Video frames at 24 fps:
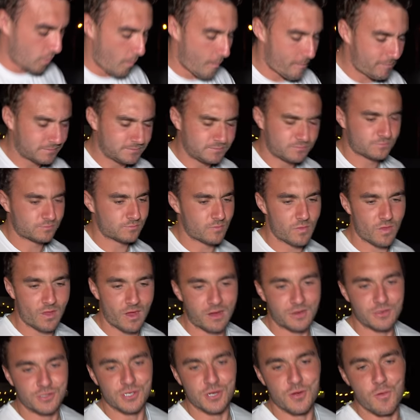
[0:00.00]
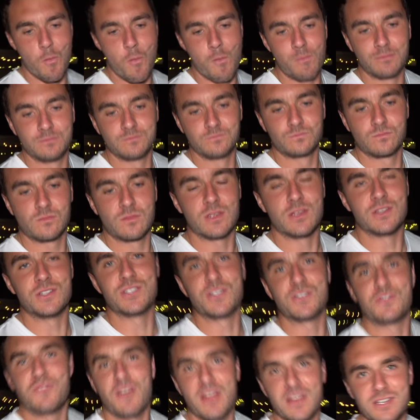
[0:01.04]
supposed to be about. This
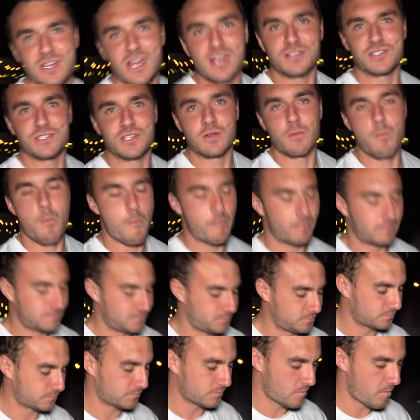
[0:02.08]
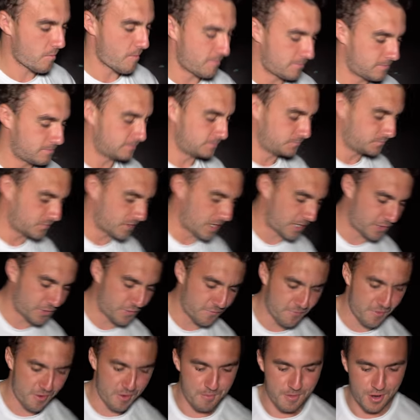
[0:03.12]
is fantastic. Thank you, man. Thank you
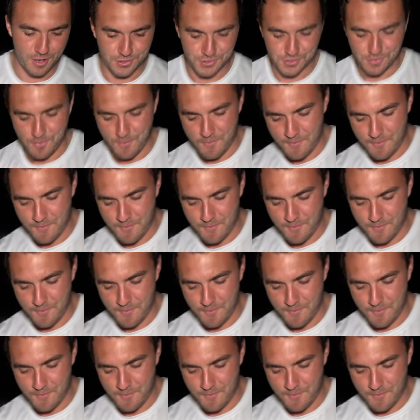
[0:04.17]
very much.